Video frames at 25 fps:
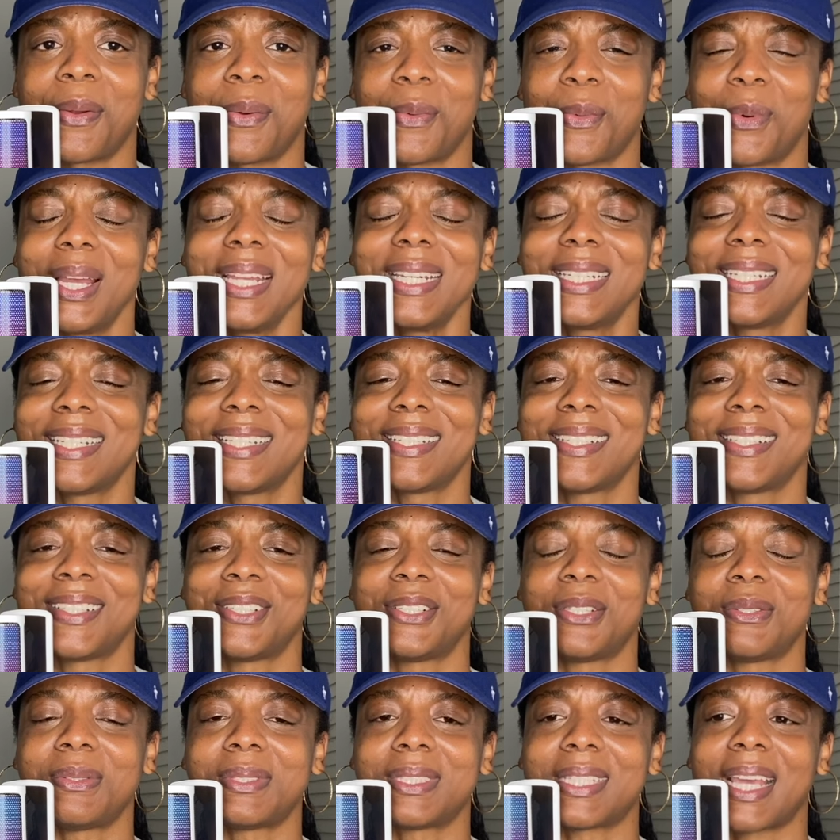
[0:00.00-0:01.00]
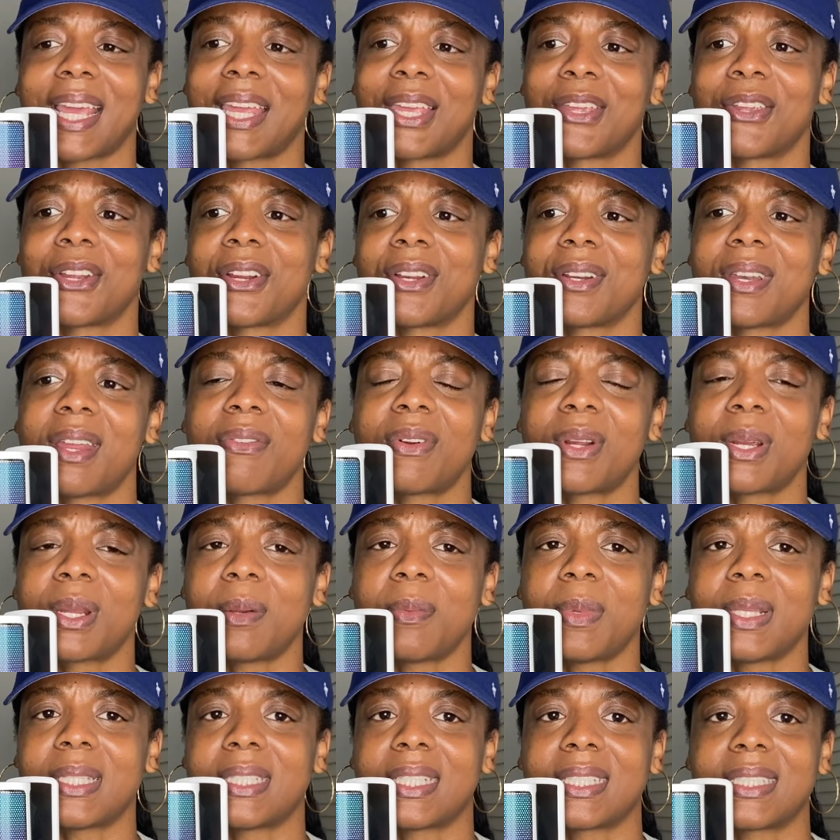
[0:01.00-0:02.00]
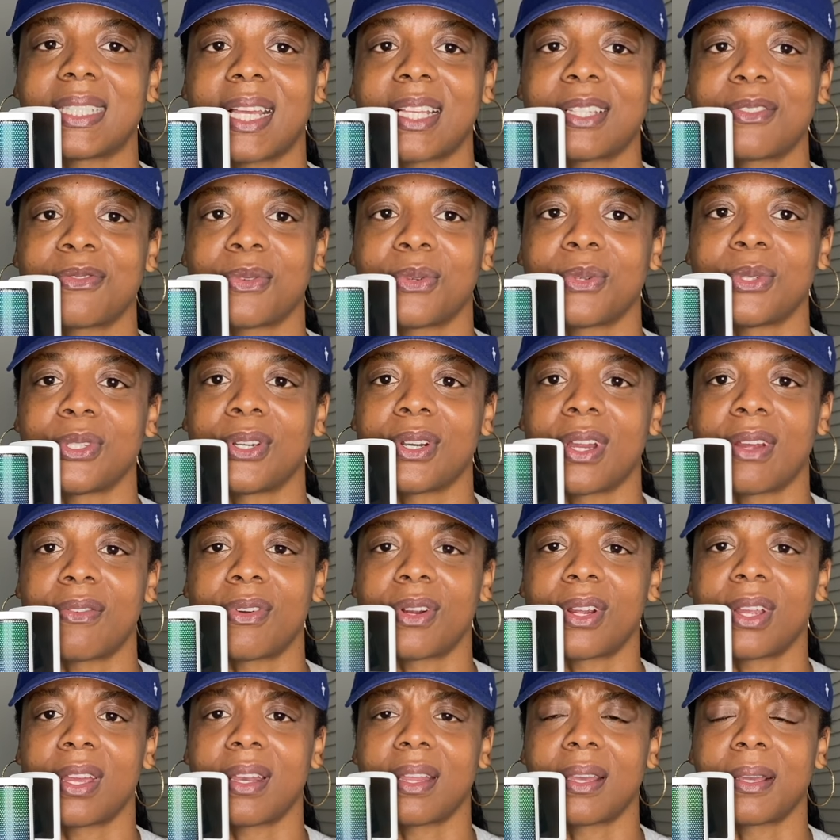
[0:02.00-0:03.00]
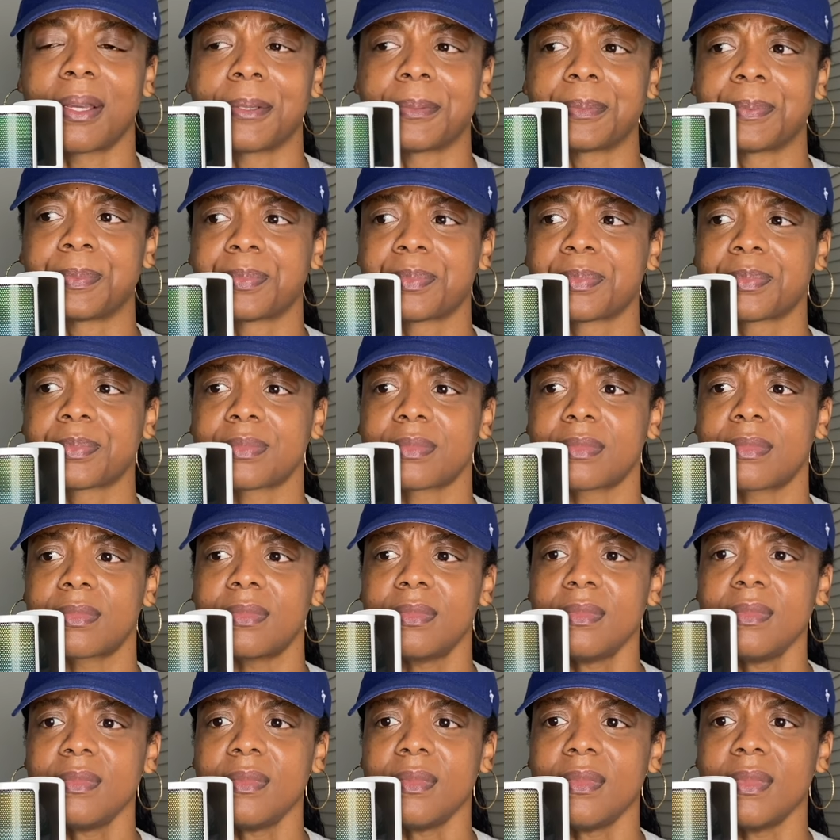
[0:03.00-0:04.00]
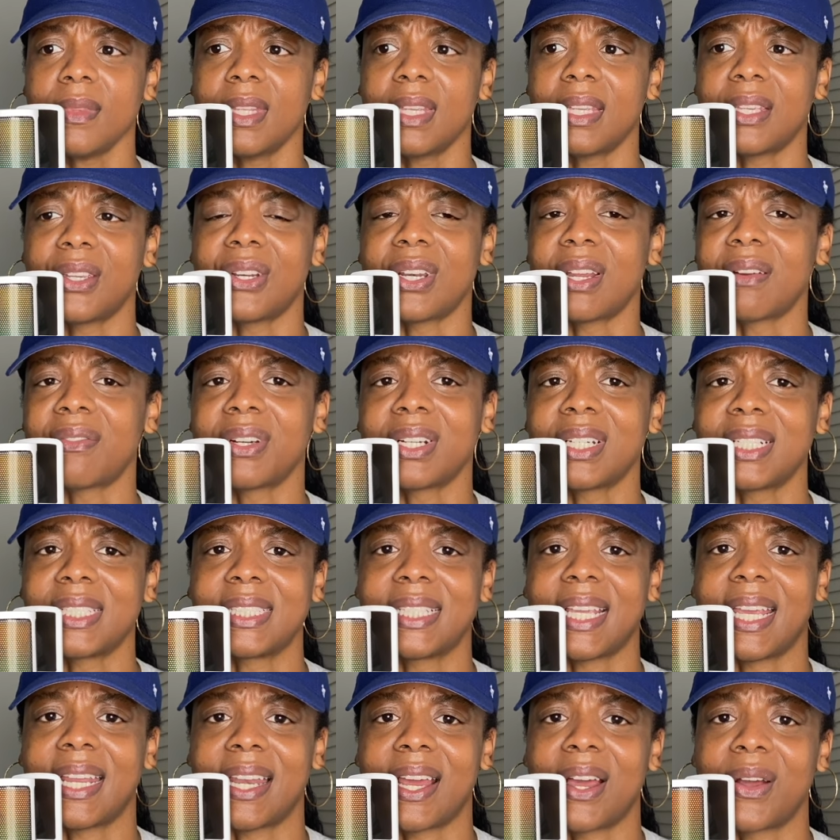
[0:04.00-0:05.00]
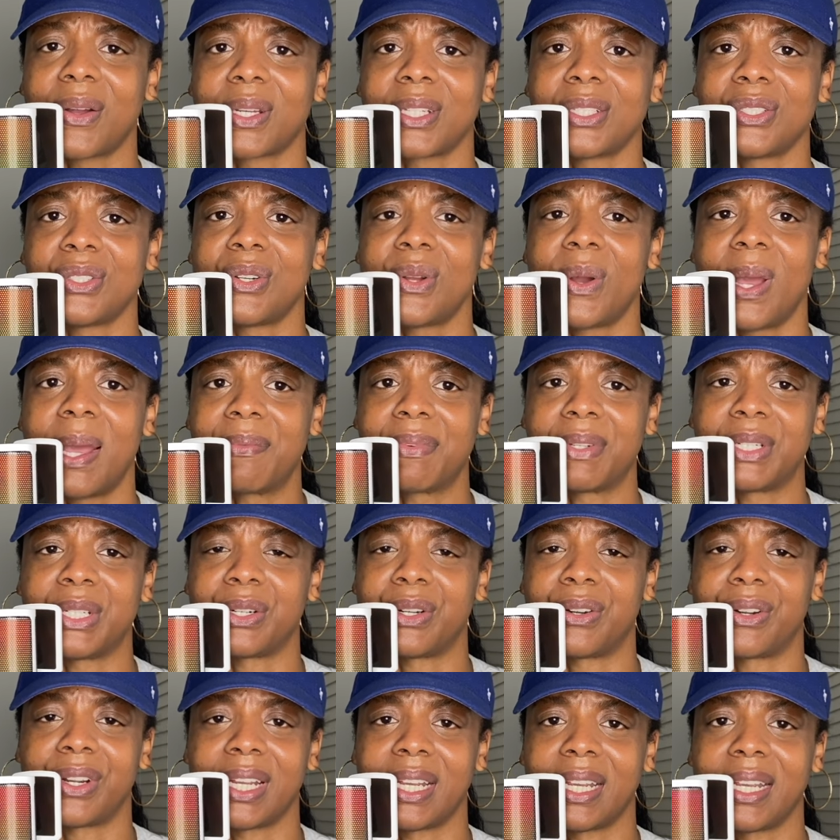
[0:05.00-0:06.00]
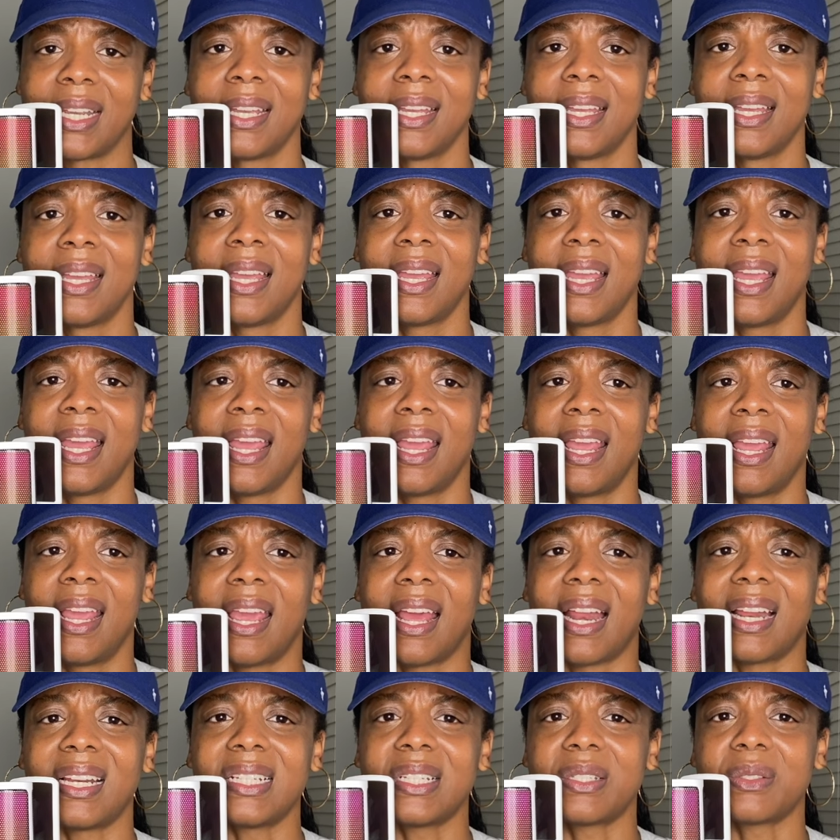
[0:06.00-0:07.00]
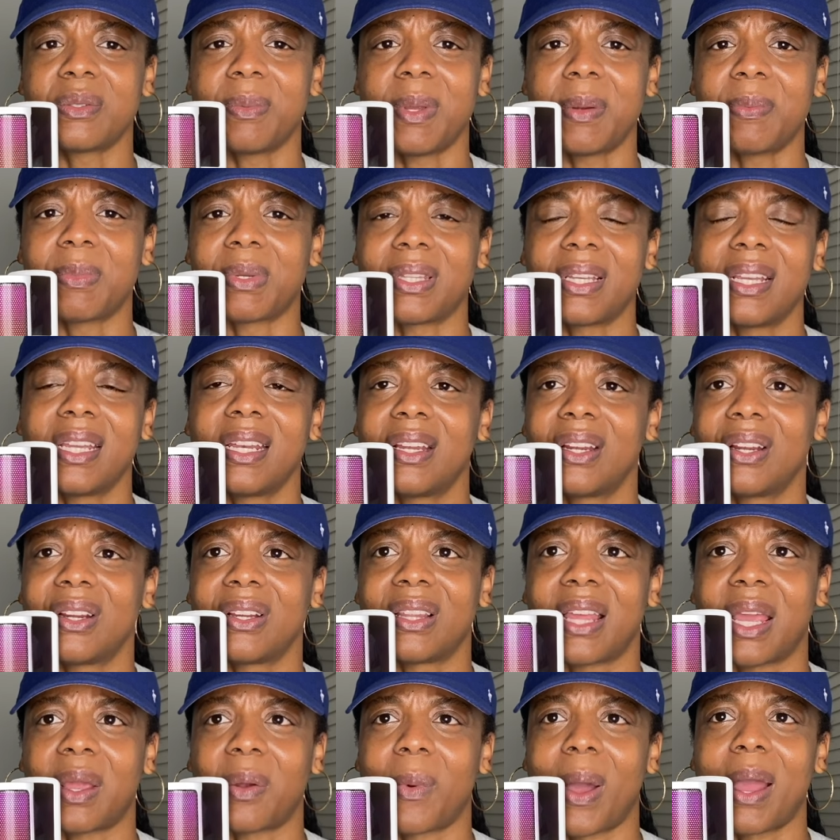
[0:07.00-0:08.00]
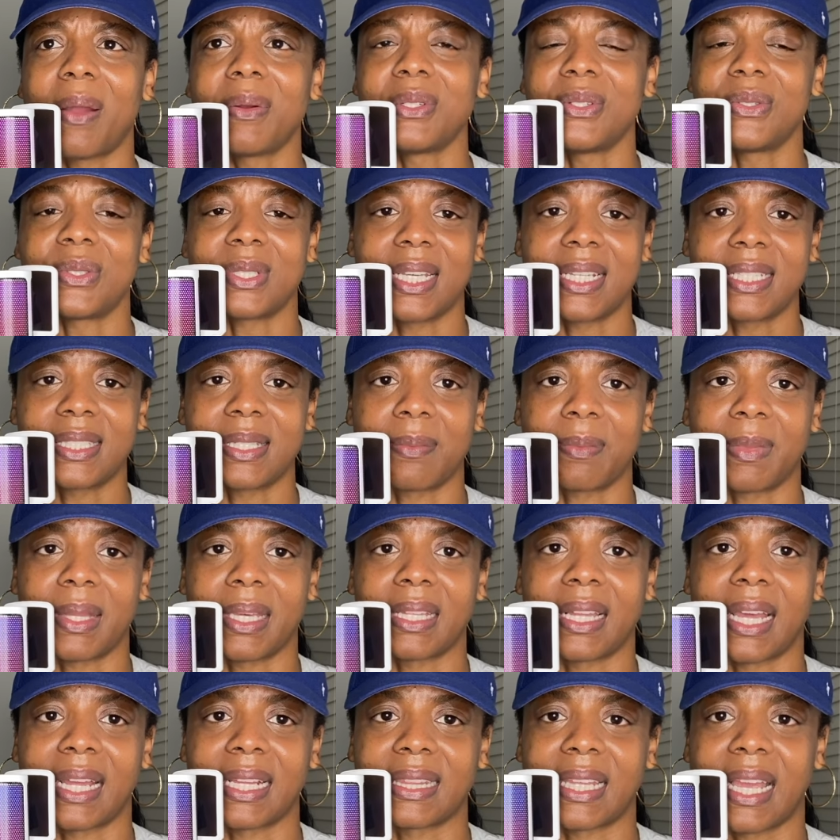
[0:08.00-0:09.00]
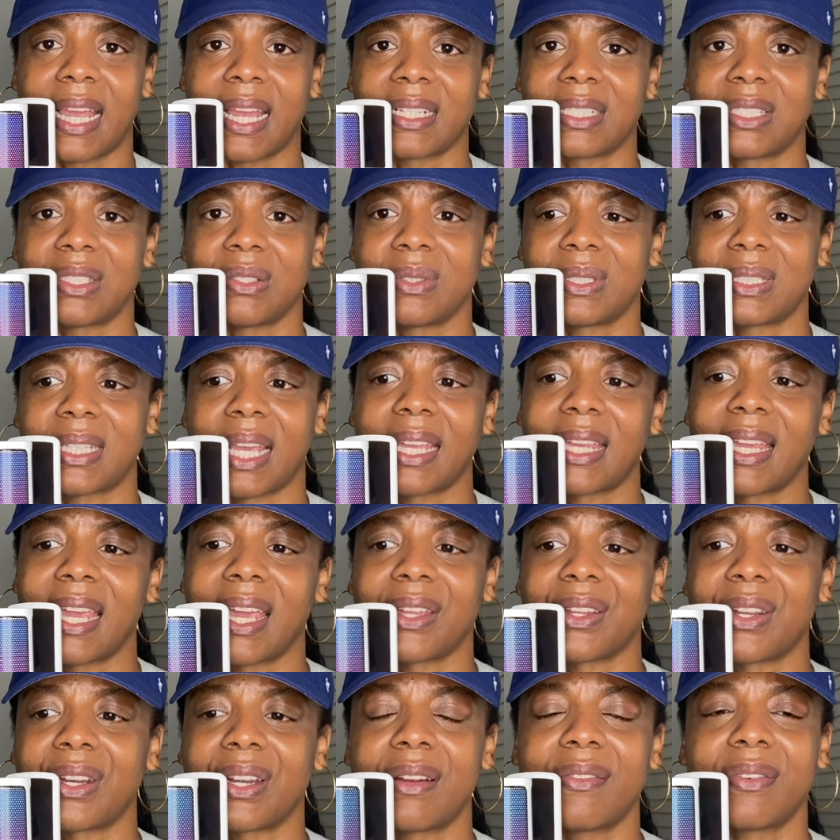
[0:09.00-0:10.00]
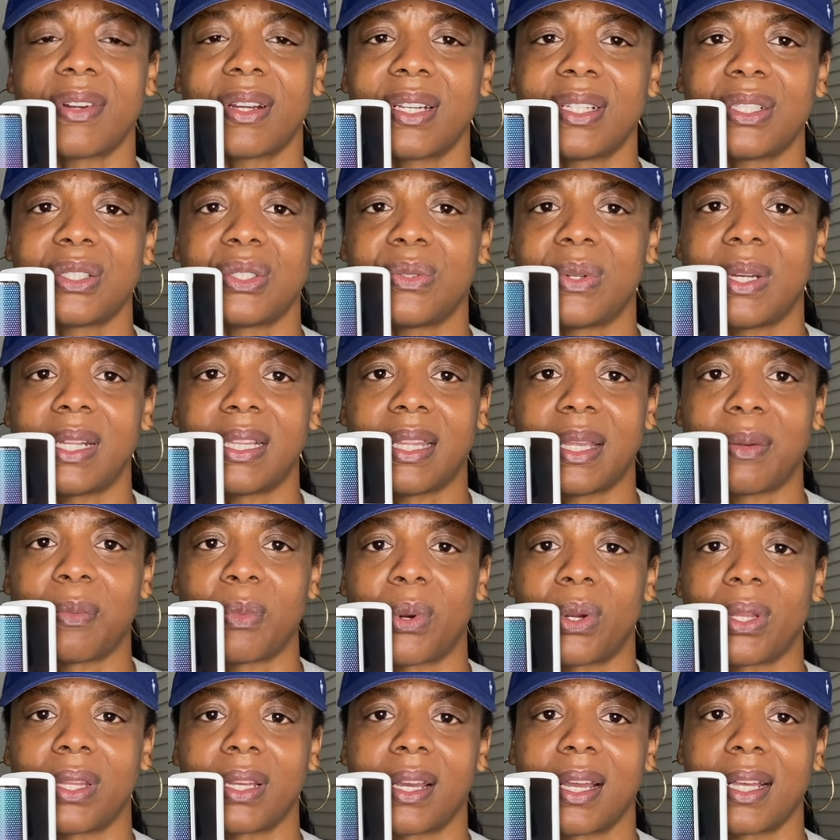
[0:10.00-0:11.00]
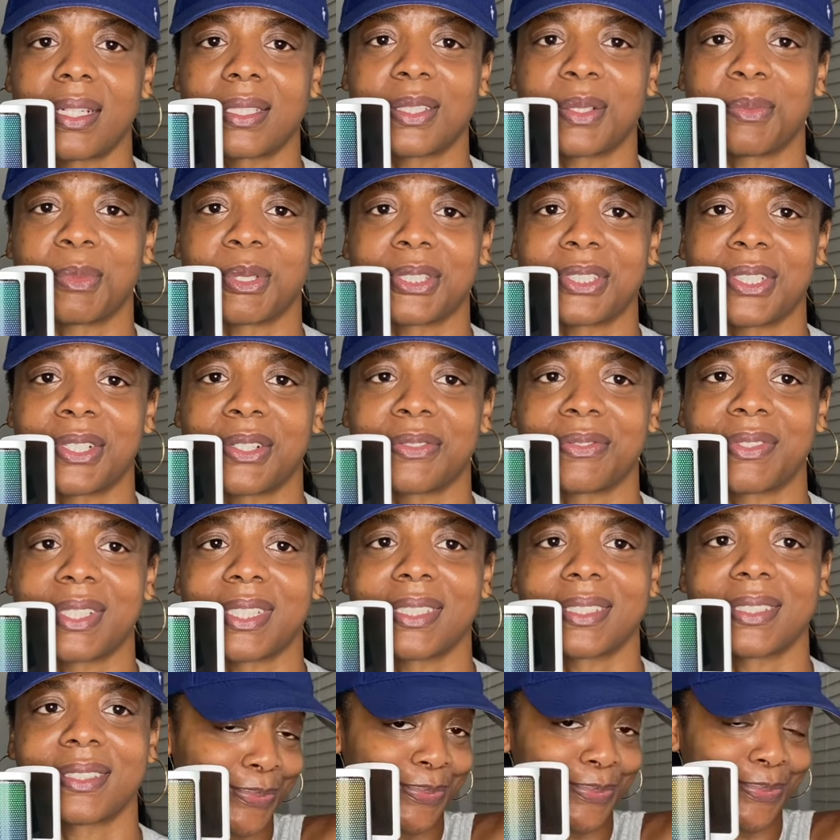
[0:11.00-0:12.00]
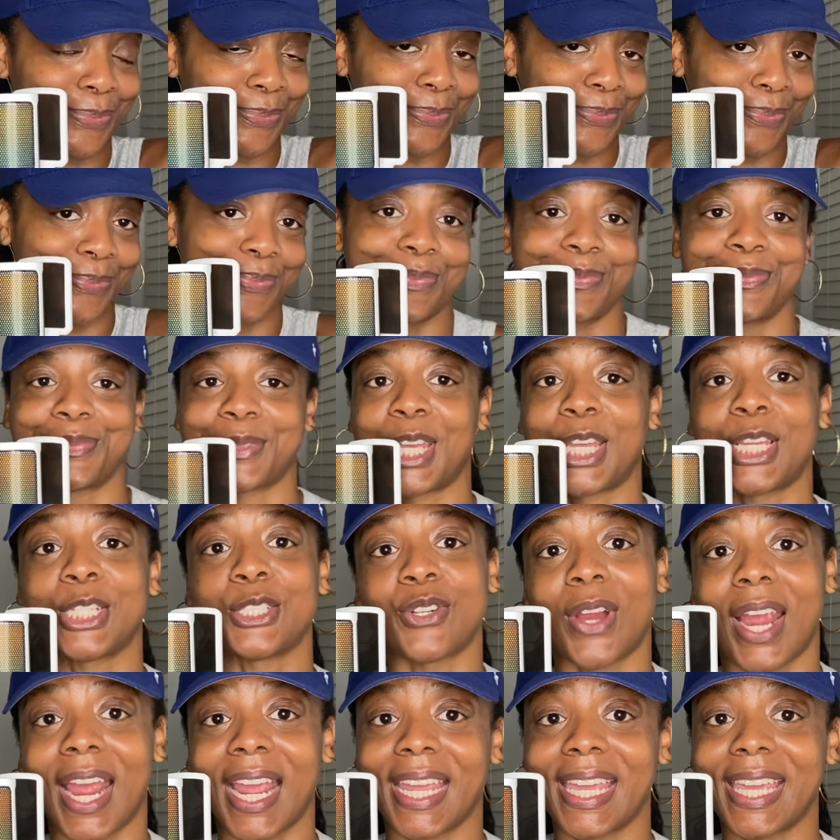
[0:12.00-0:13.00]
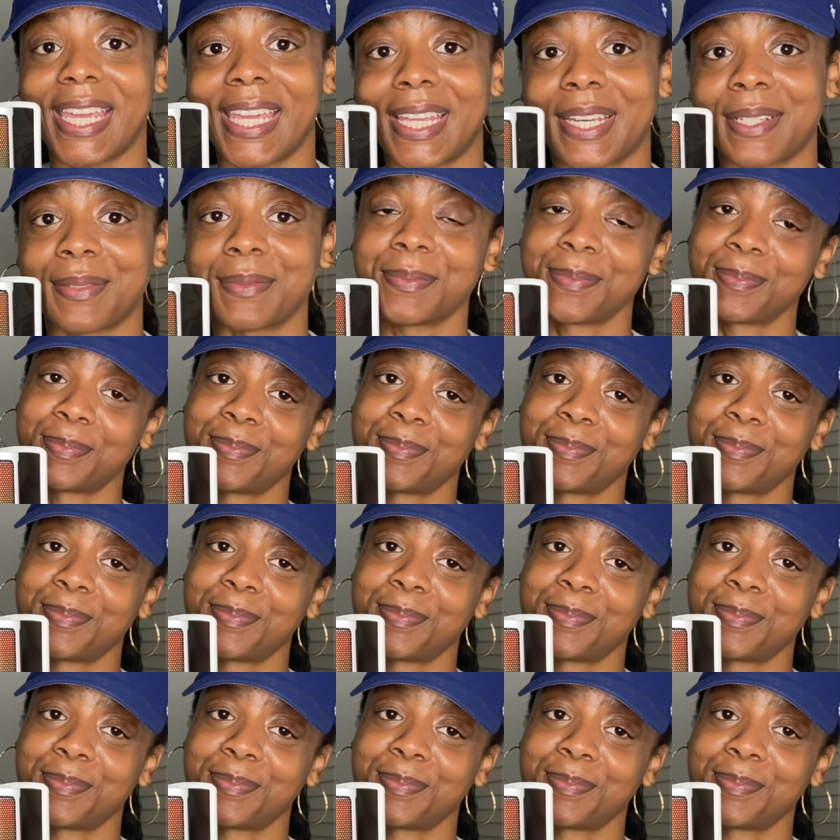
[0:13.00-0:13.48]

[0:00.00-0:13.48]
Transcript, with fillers: what? She was like, you're never going to be successful. You're never going to, you're never going to stand out because you don't have a degree. And I just remember looking at her like, why would you say something like that? She was like, yeah, you're never going to do anything more than customer service. Try again.